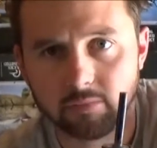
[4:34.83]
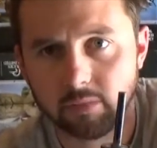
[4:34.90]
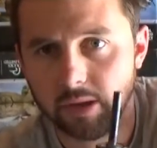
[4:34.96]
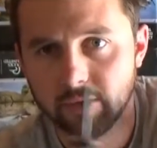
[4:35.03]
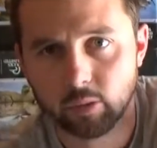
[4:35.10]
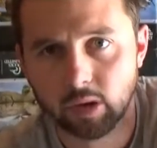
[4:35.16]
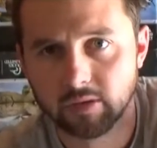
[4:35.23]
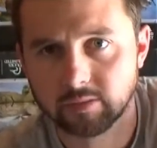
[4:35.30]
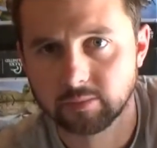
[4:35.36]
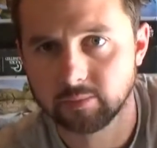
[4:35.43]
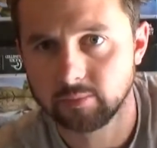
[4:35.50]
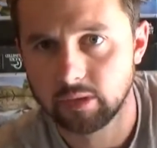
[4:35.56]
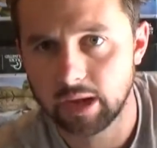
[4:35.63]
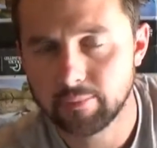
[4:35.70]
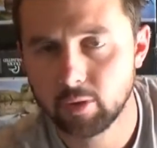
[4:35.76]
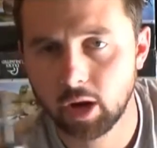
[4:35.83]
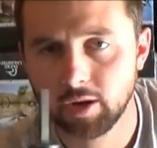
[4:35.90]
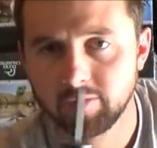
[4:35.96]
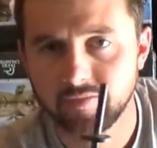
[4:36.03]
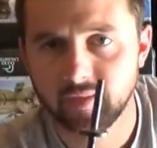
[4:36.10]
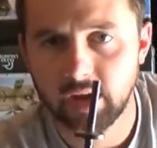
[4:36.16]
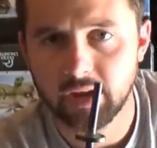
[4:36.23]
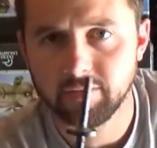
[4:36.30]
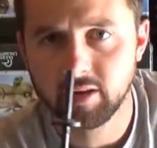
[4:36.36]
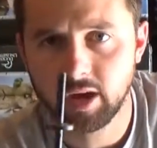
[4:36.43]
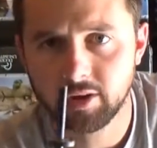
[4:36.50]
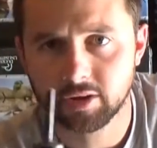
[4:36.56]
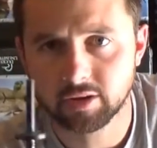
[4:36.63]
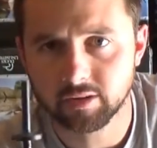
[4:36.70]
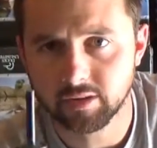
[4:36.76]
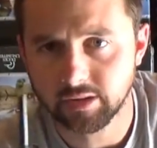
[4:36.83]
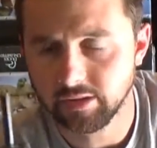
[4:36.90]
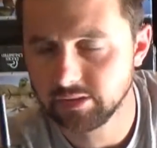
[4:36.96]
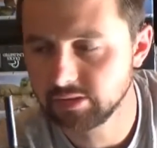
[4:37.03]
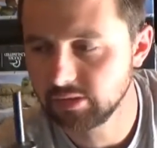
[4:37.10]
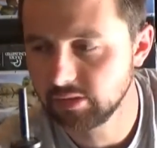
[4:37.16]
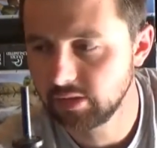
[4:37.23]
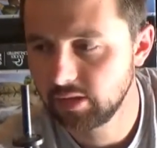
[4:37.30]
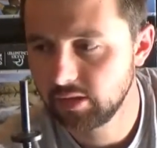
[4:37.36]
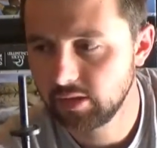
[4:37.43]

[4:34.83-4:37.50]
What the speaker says: Every one of them. I brought 500 of these.